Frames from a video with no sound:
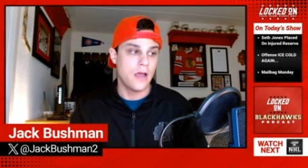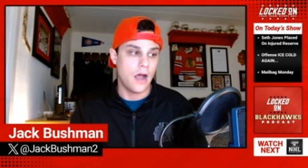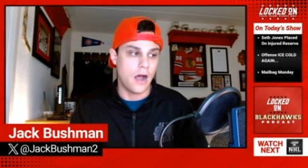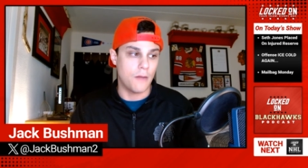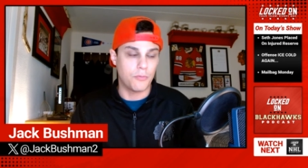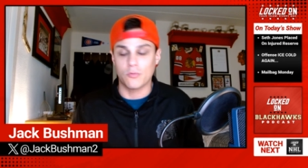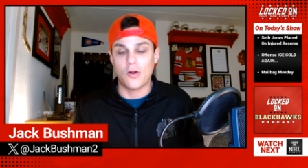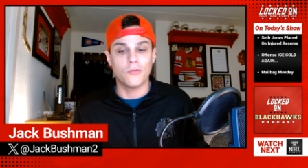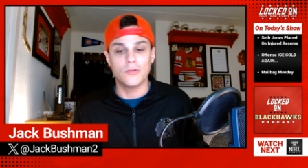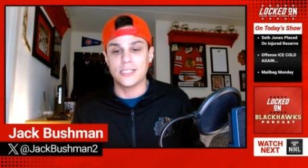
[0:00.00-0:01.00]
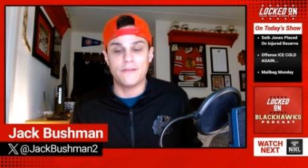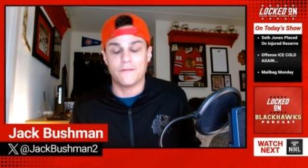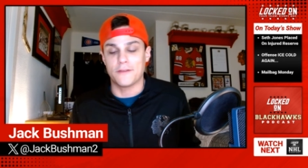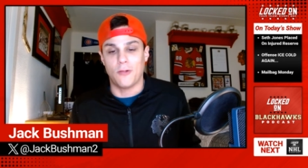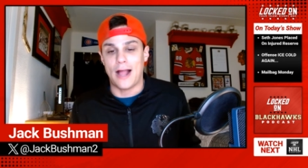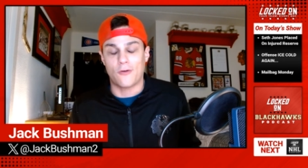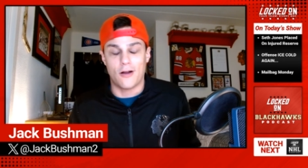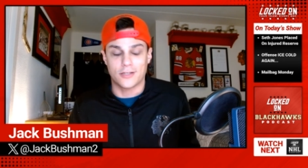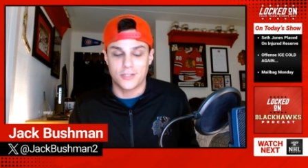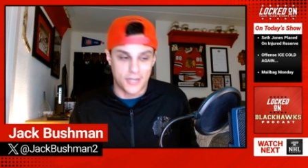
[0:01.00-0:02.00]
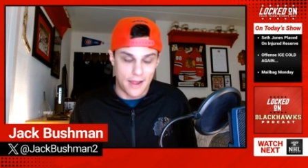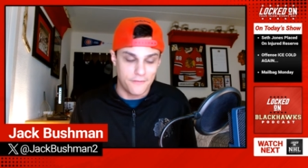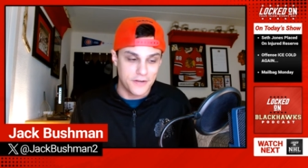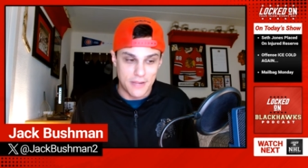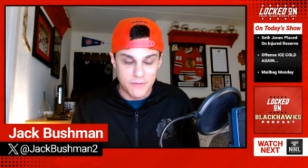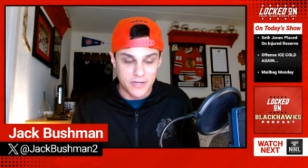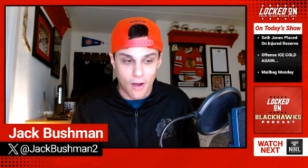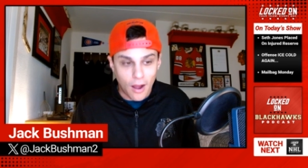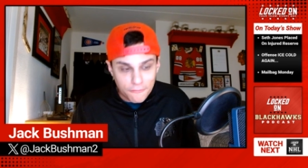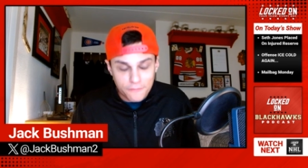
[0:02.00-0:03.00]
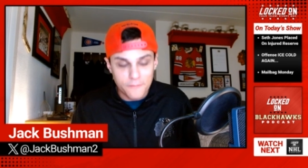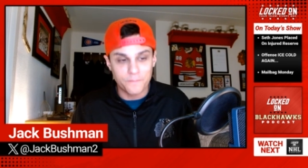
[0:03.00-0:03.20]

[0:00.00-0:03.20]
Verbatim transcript: Um, but regardless, even if the Blackhawks took Ivan Demidov,